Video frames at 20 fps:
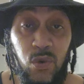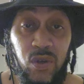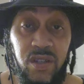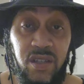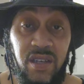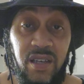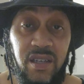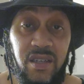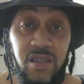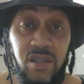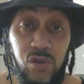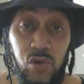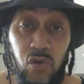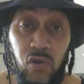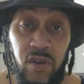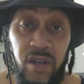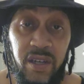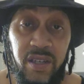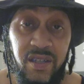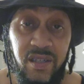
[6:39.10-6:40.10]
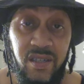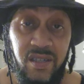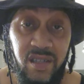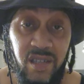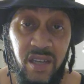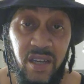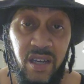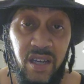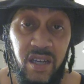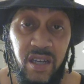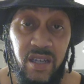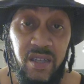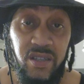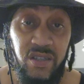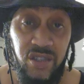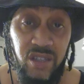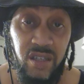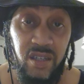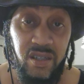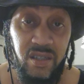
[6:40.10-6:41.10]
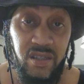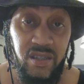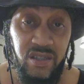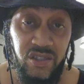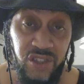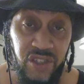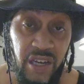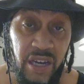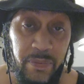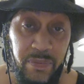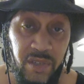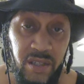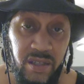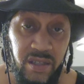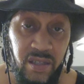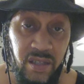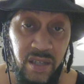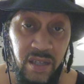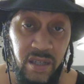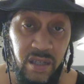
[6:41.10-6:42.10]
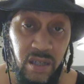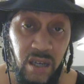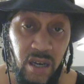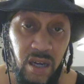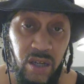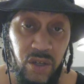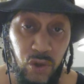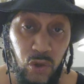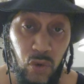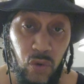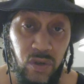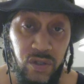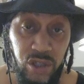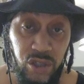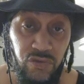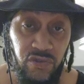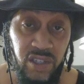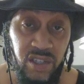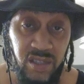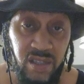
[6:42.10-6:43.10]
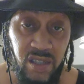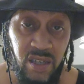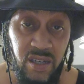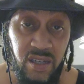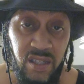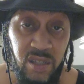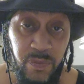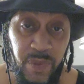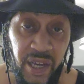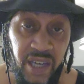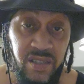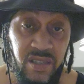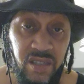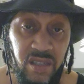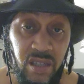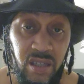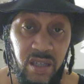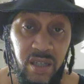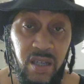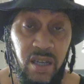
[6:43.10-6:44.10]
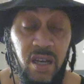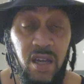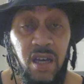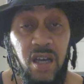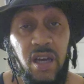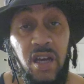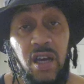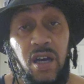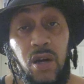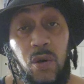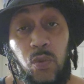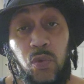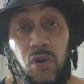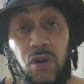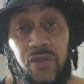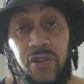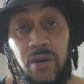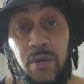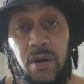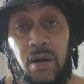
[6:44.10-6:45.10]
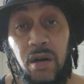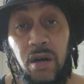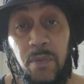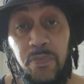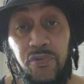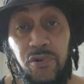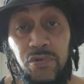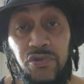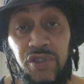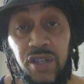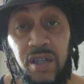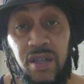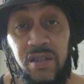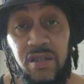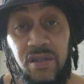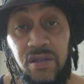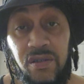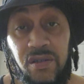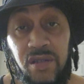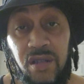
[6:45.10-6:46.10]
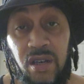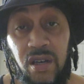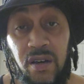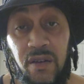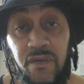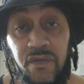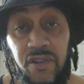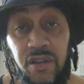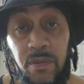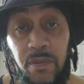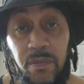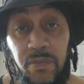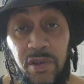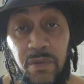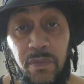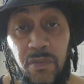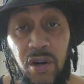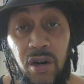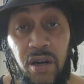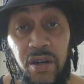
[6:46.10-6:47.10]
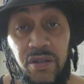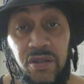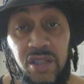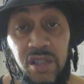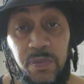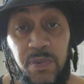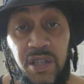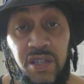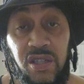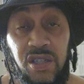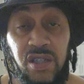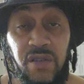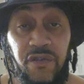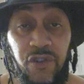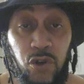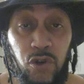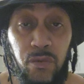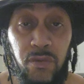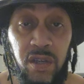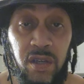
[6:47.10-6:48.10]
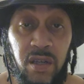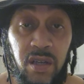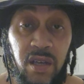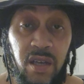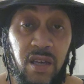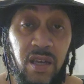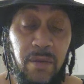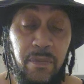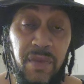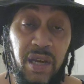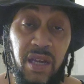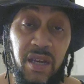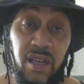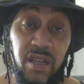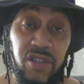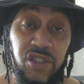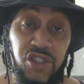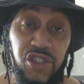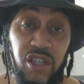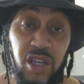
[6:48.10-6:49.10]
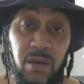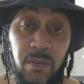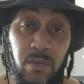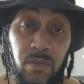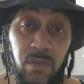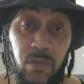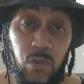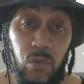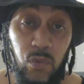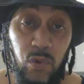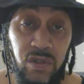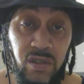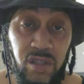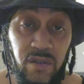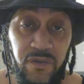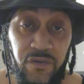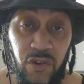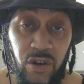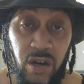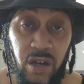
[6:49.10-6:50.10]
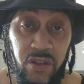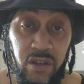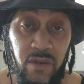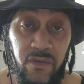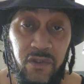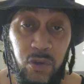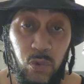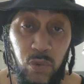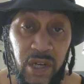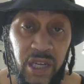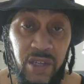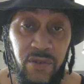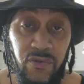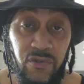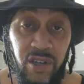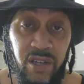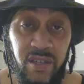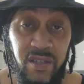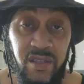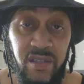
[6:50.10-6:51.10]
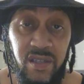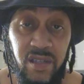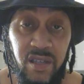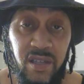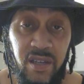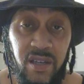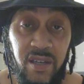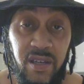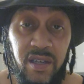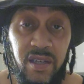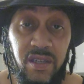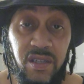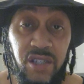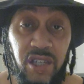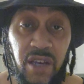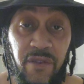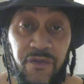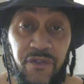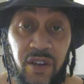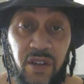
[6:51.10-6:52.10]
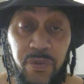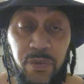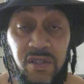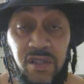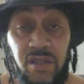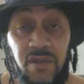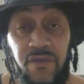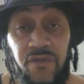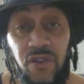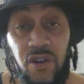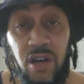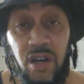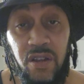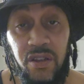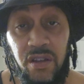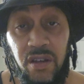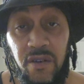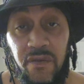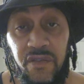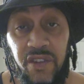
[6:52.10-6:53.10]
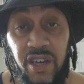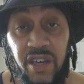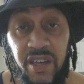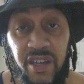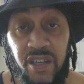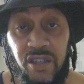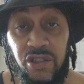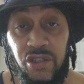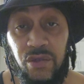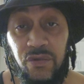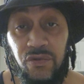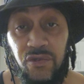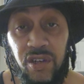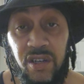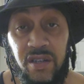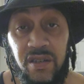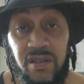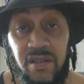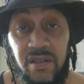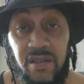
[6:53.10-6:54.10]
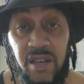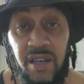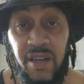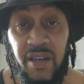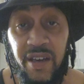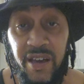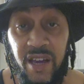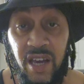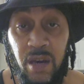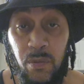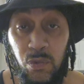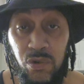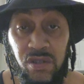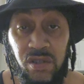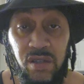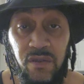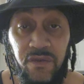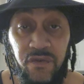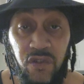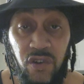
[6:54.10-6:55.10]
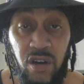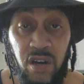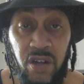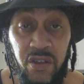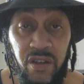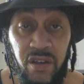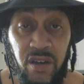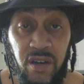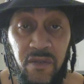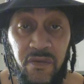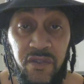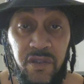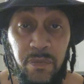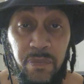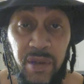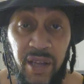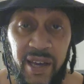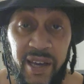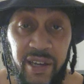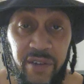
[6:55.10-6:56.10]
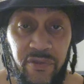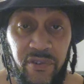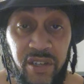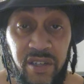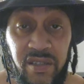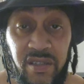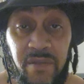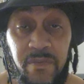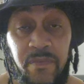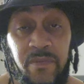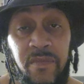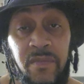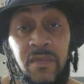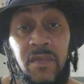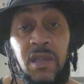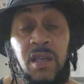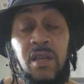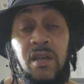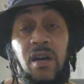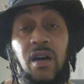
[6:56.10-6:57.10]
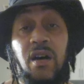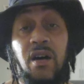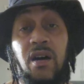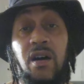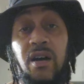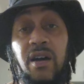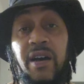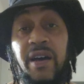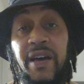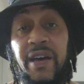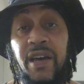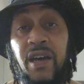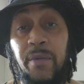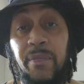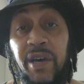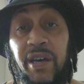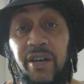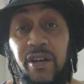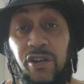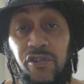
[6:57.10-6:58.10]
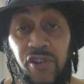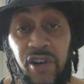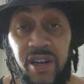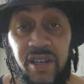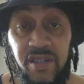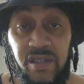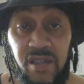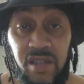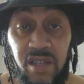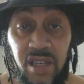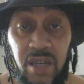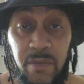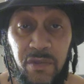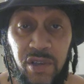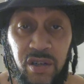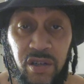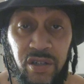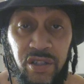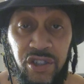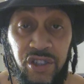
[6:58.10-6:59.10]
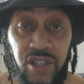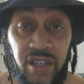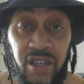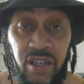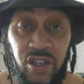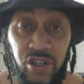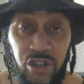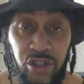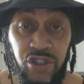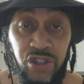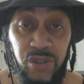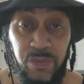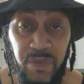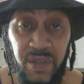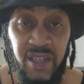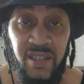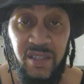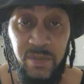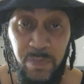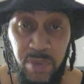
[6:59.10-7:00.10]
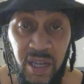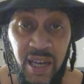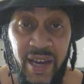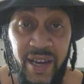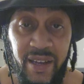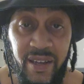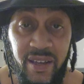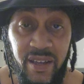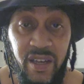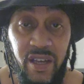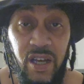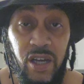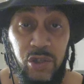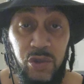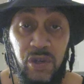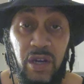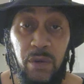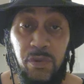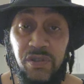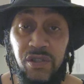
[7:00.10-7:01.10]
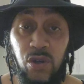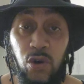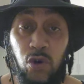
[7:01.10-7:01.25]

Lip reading: what that story is saying in Genesis chapter 10, Noah's 3 sons basically were the progenitors of the modern species of human, meaning Shem was the father of the white race, Japheth was the father of the Asian race, and Ham was the father of the black race. Ham had a grandson named Cush, and Cush means black. So that